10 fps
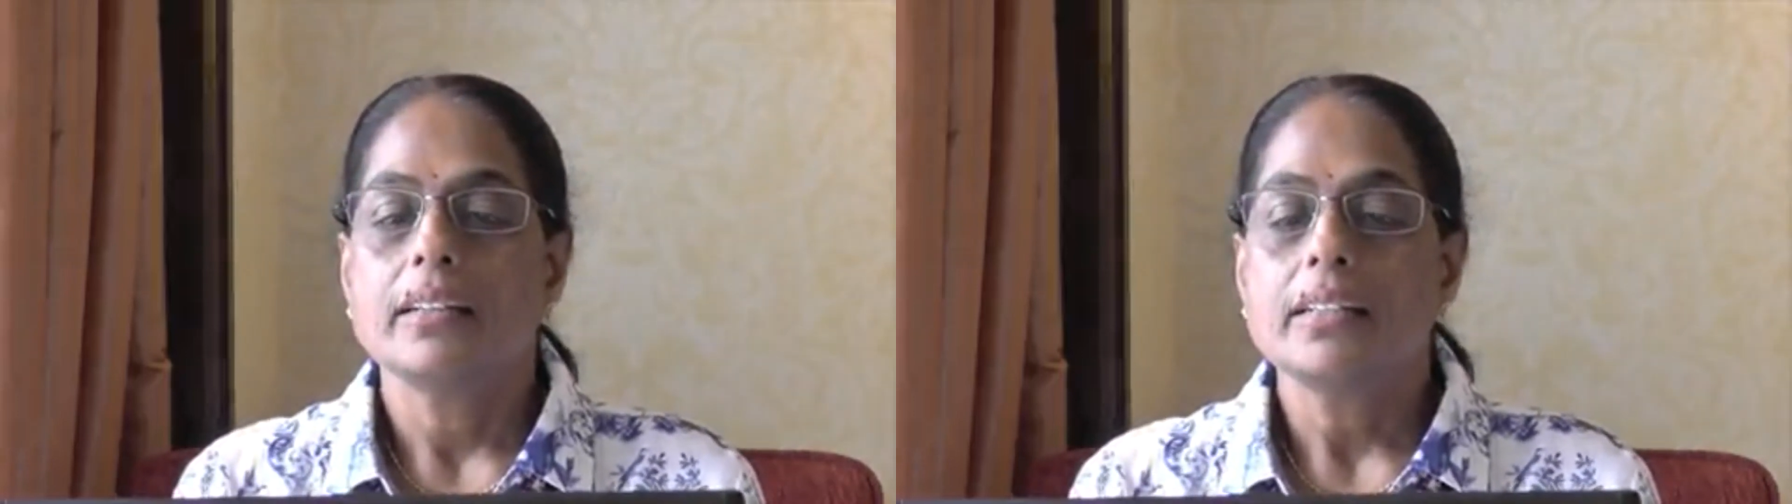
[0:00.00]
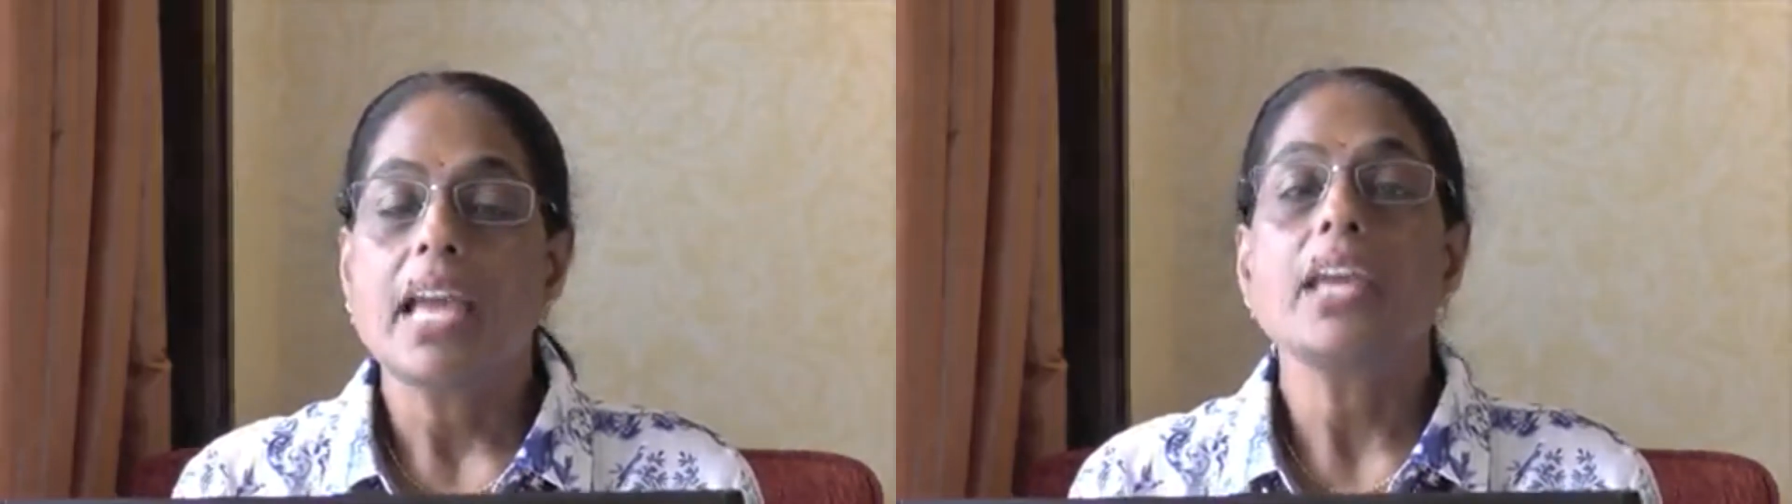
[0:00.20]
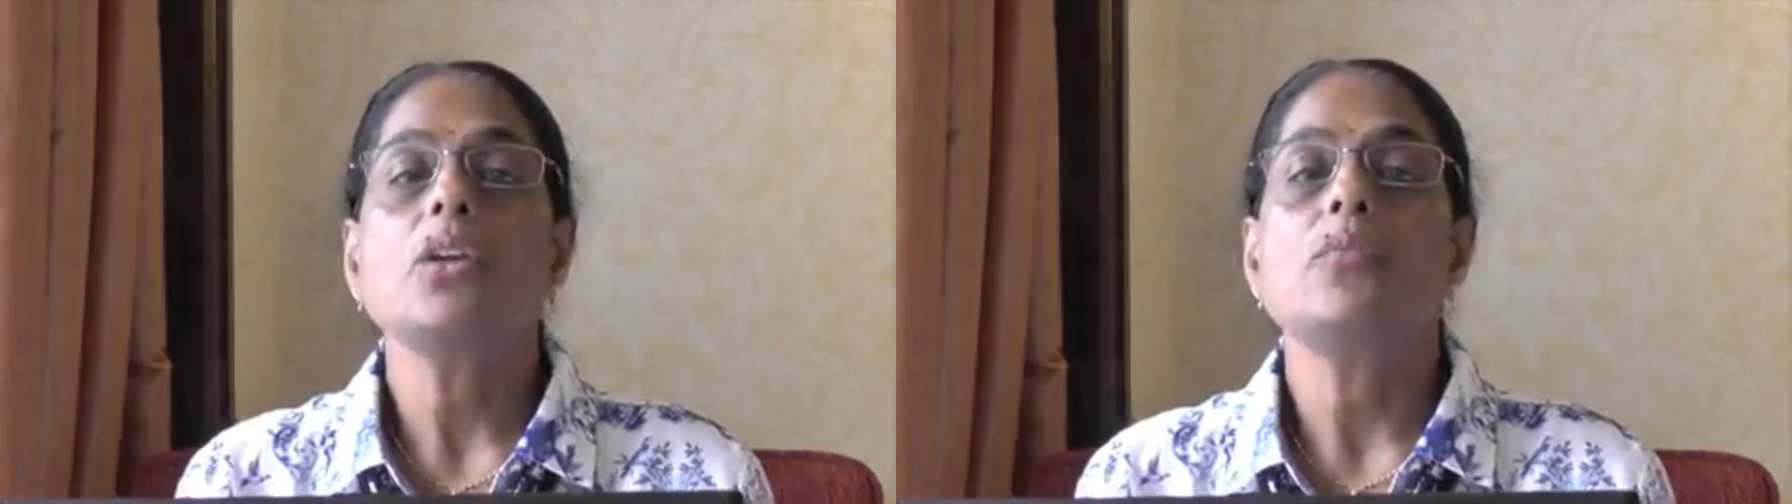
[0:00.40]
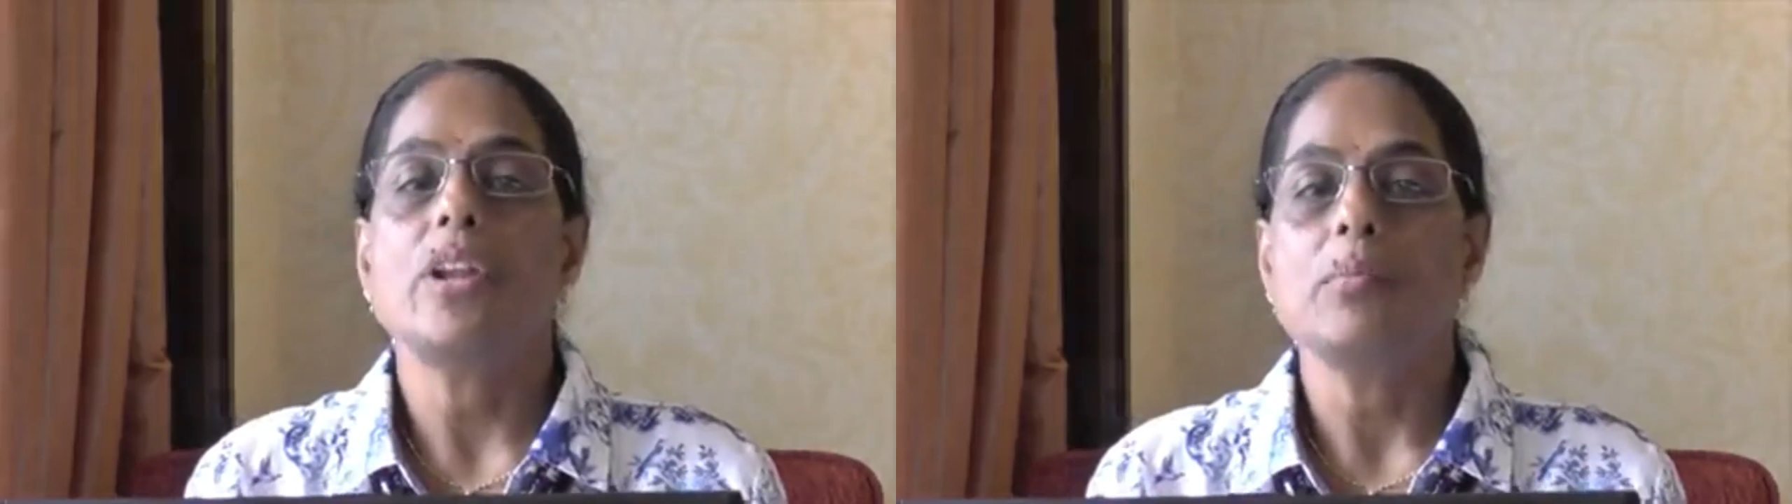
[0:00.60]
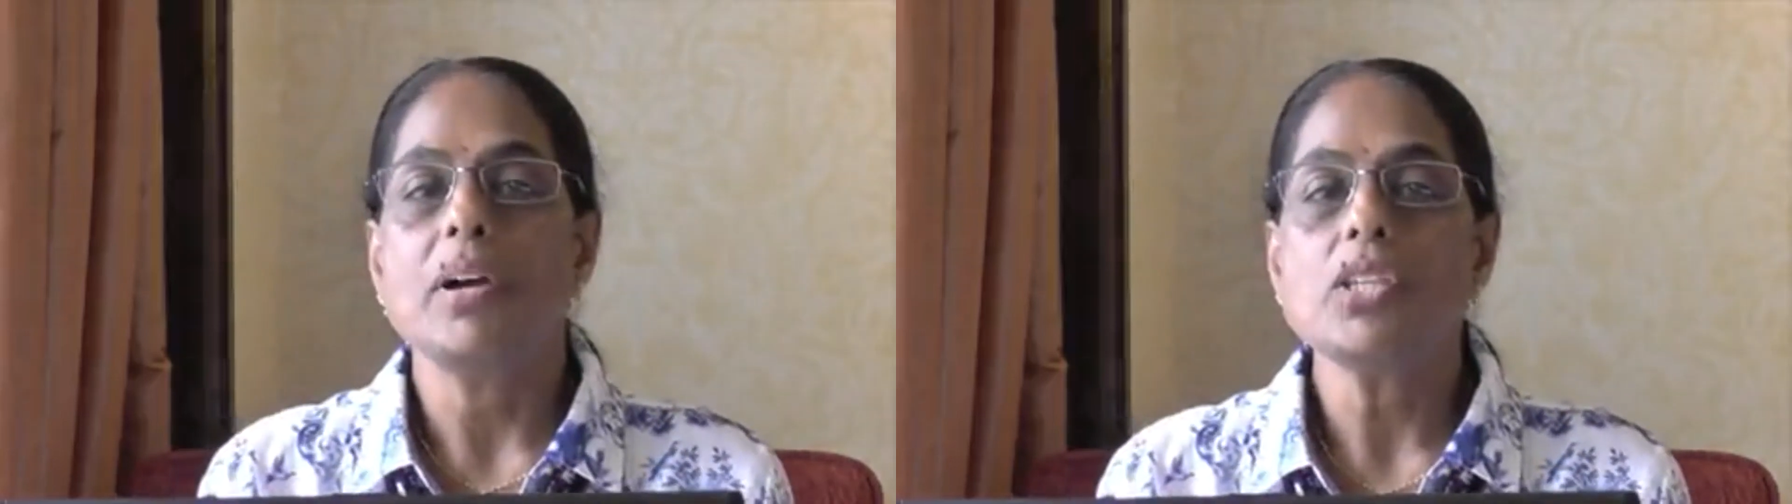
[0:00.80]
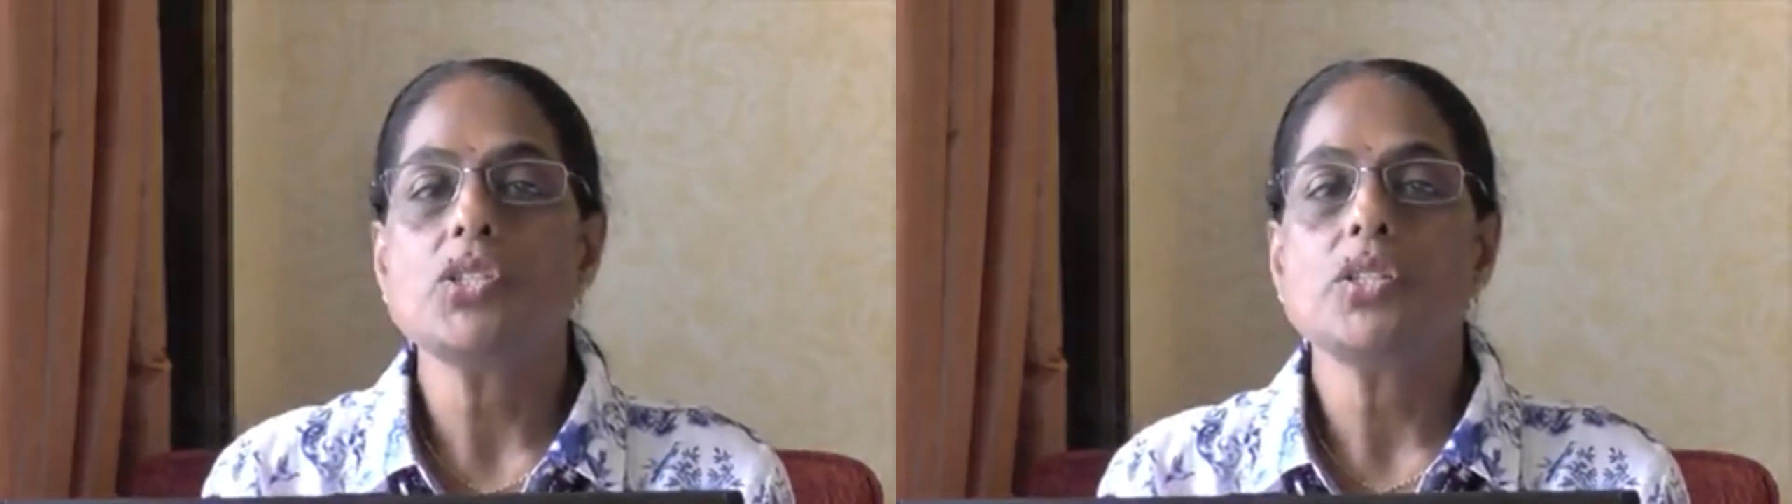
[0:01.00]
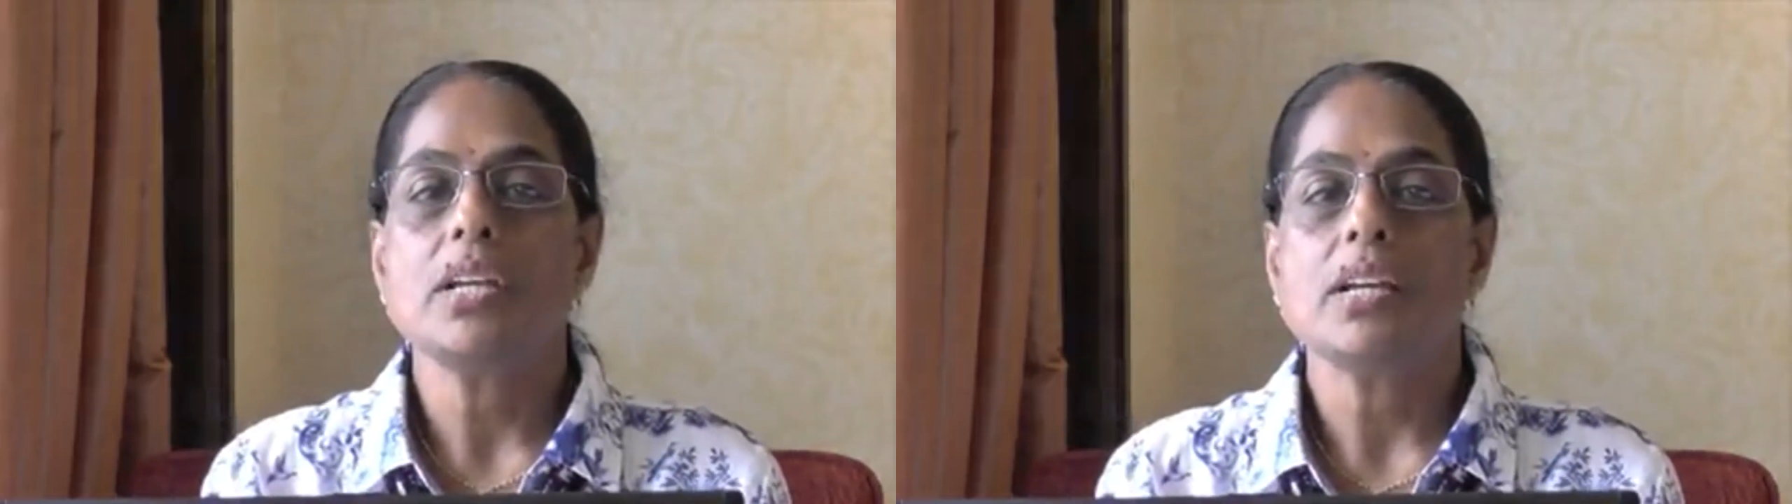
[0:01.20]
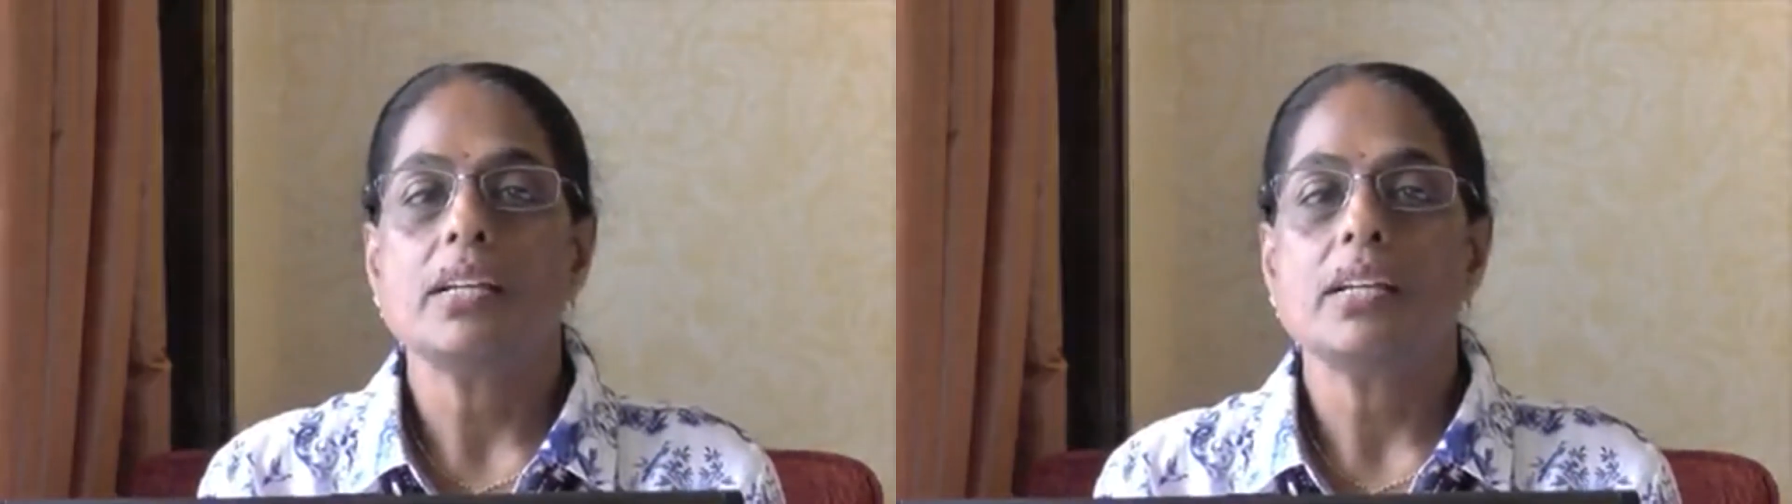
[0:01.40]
Thank you very much.